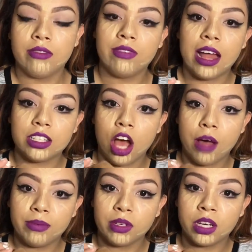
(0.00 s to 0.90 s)
flat
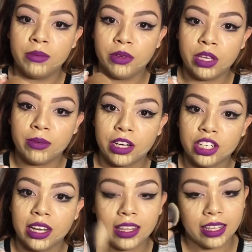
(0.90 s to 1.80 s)
top kabuki
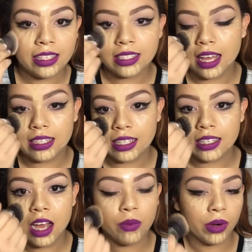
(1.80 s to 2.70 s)
brush like this. It does
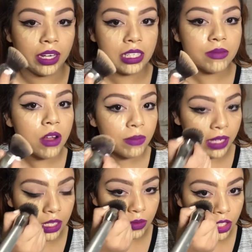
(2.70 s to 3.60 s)
not work as well
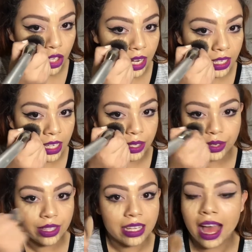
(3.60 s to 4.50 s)
because when we're trying to get
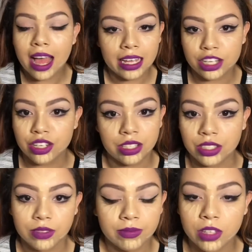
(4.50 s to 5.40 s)
under the eye, it's
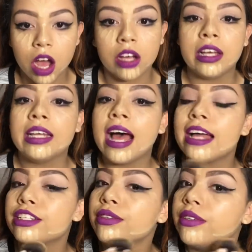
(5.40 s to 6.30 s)
just not good.
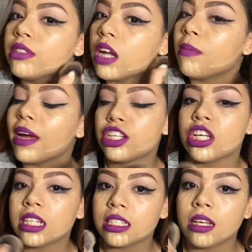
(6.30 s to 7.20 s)
I do use it on my
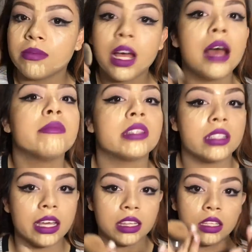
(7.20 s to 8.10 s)
chin sometimes in
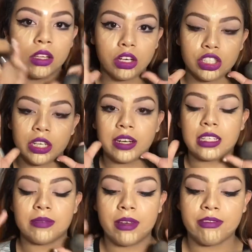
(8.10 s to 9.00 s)
like the larger
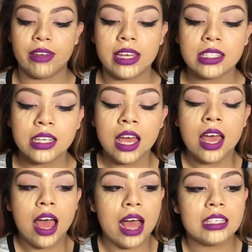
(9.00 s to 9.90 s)
areas of my face.
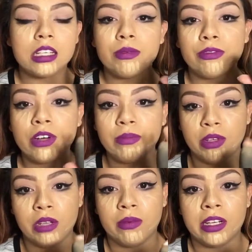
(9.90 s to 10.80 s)
I still prefer a
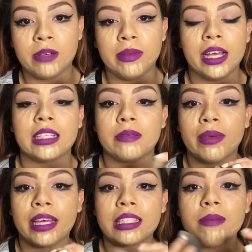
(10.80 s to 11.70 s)
beauty blender because it
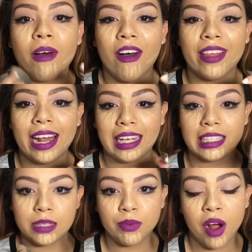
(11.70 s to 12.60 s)
picks up all that
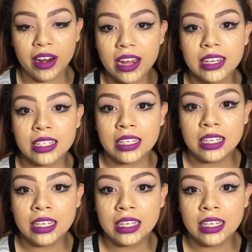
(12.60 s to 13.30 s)
excess product